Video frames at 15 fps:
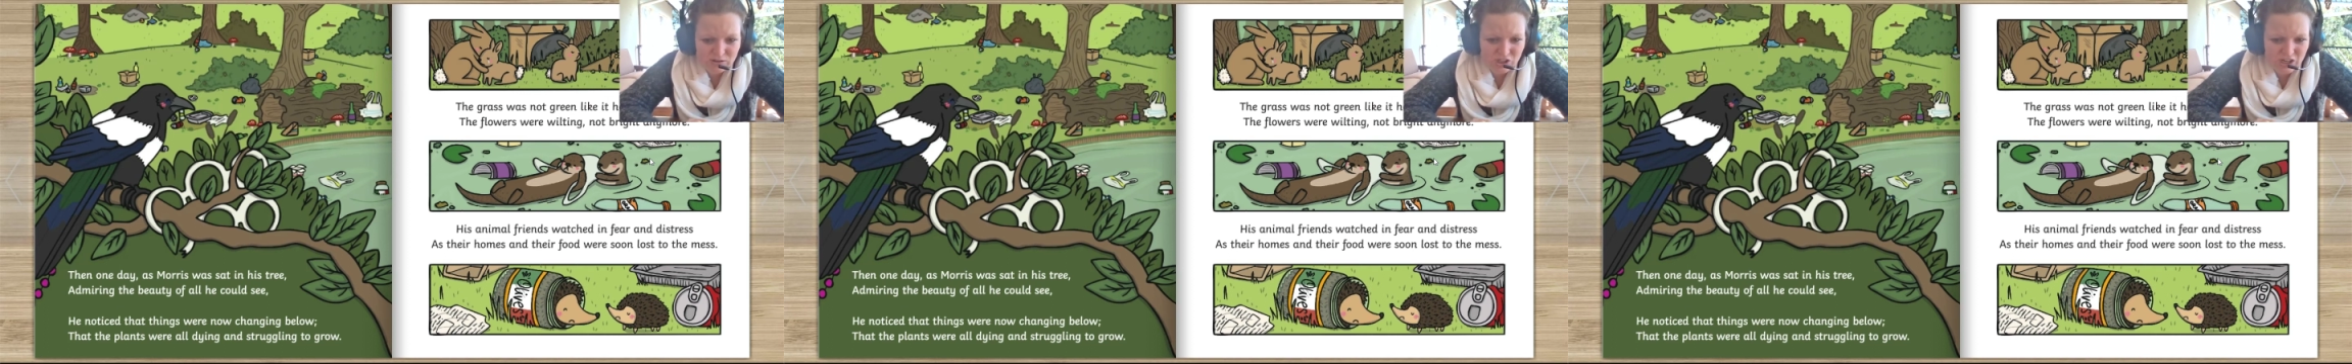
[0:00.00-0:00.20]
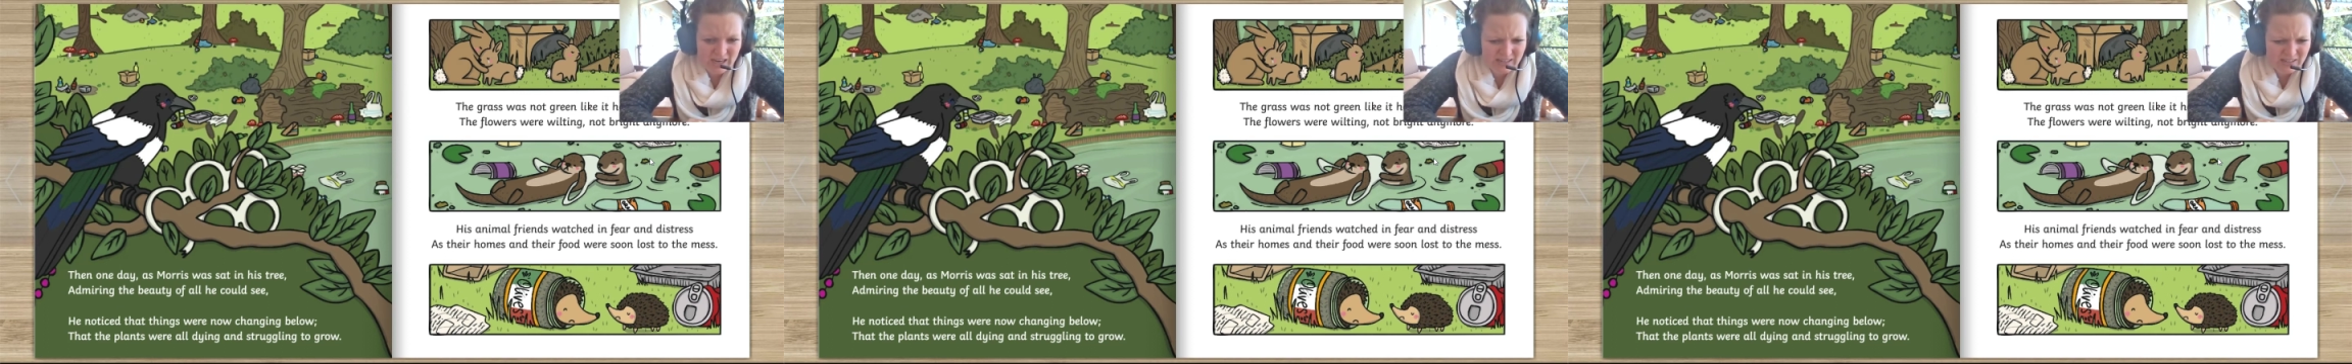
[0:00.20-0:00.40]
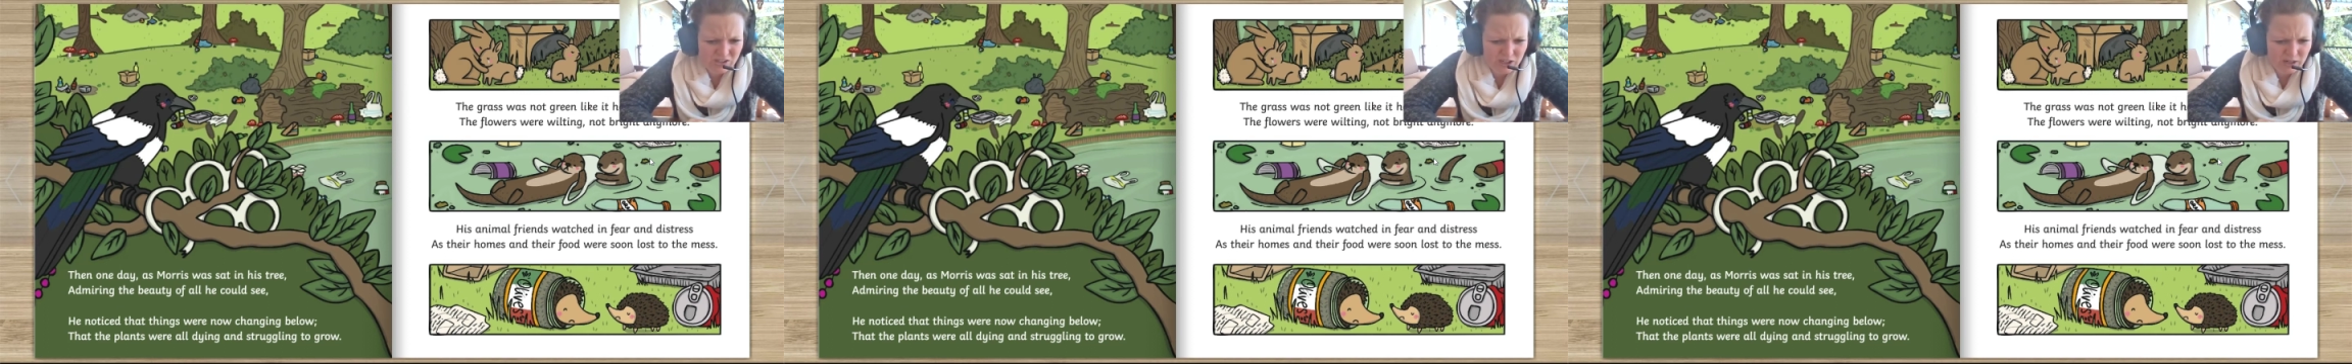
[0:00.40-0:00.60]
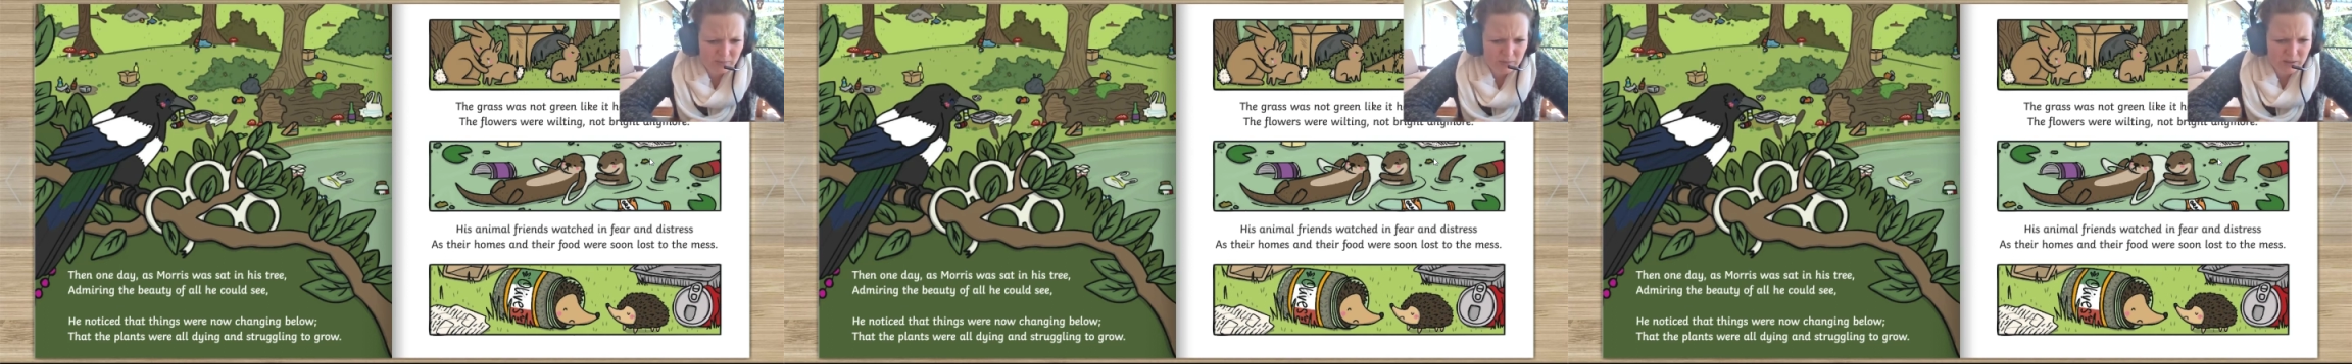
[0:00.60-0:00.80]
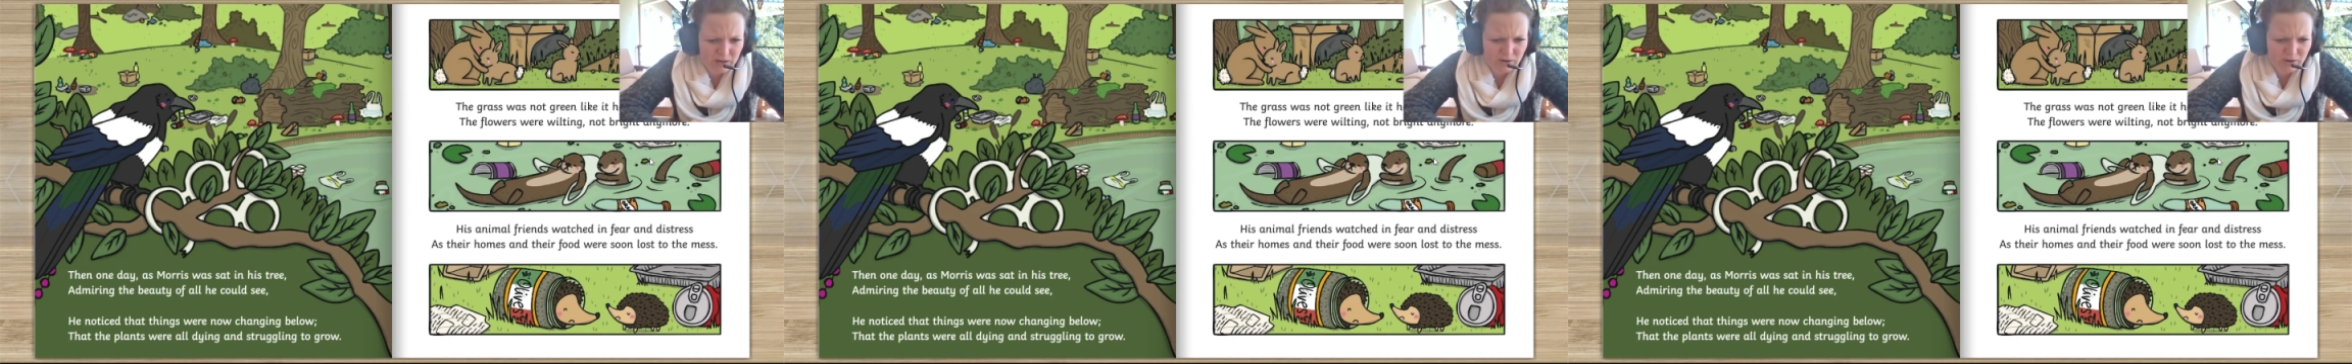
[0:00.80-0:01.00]
changing
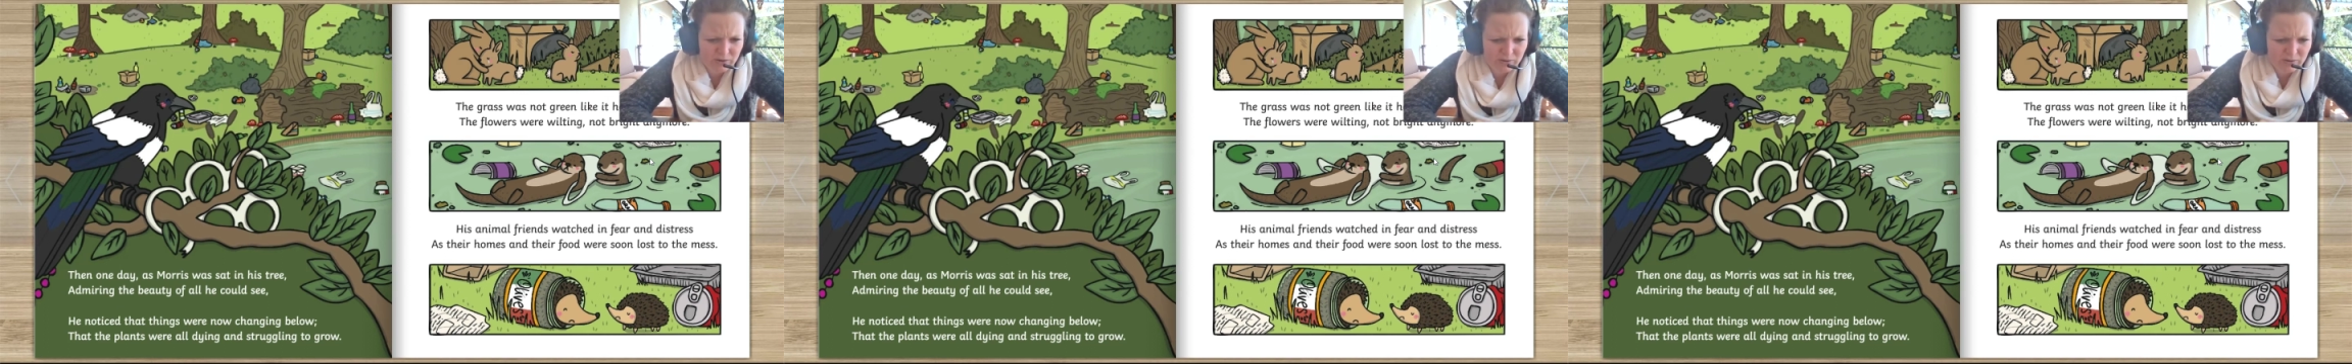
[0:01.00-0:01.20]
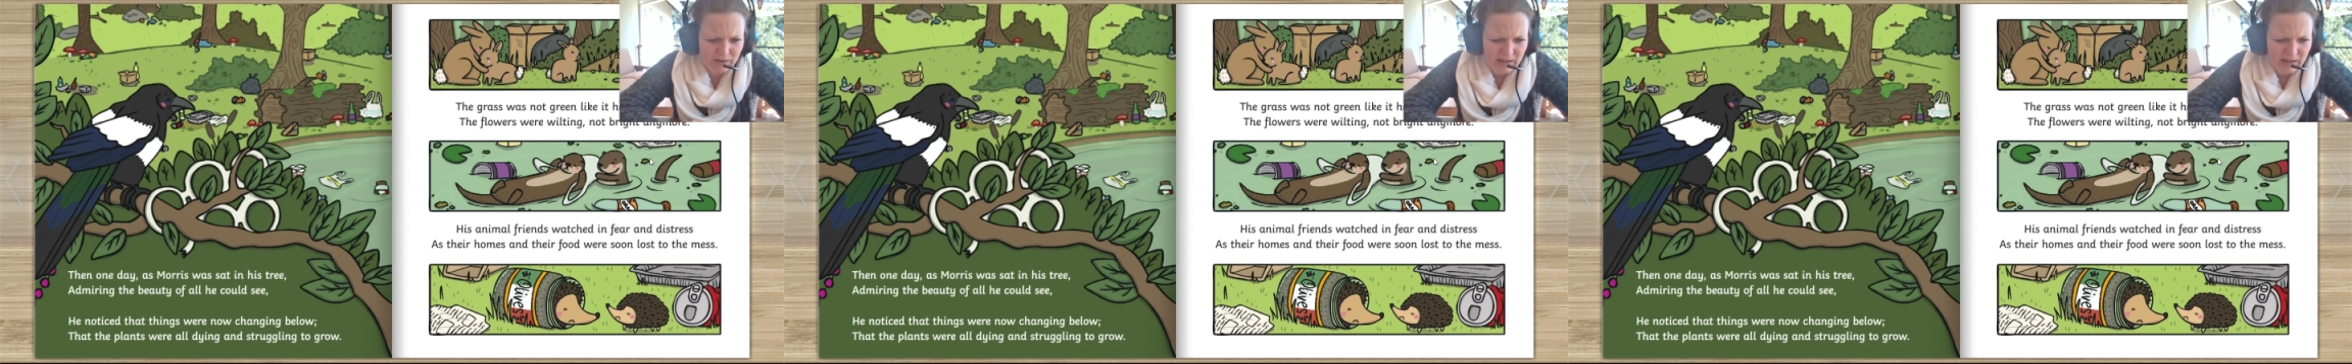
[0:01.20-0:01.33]
below,